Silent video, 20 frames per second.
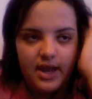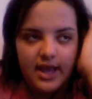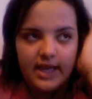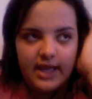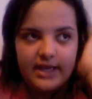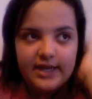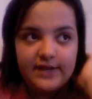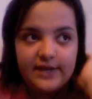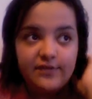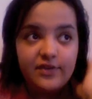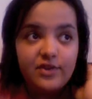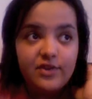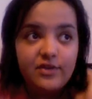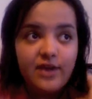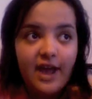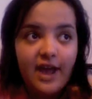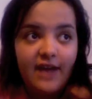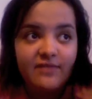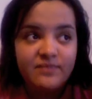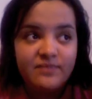And if you
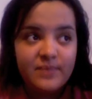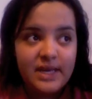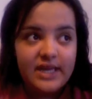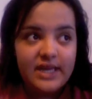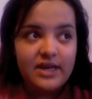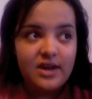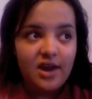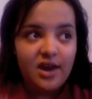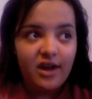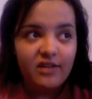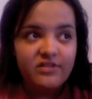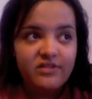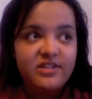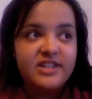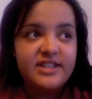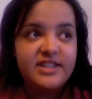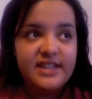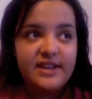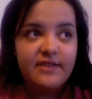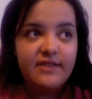have been on the
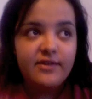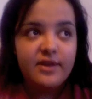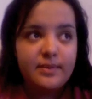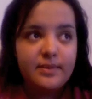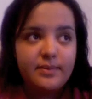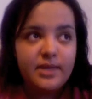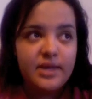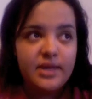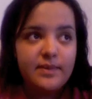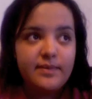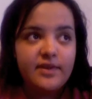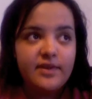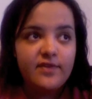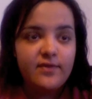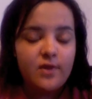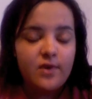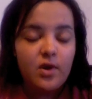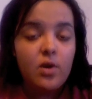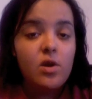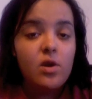DVP
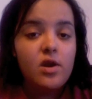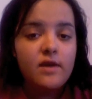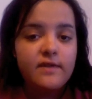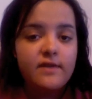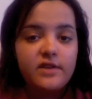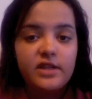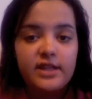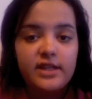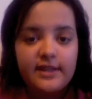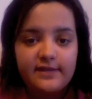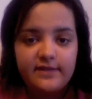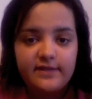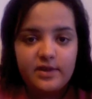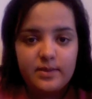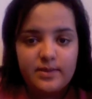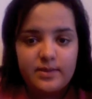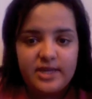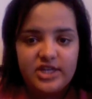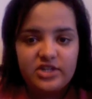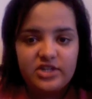before, or if you live in a
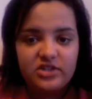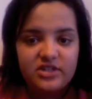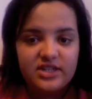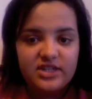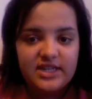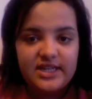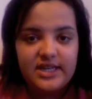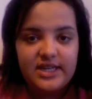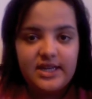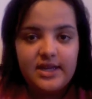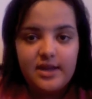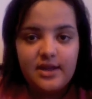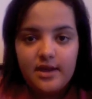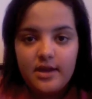major city,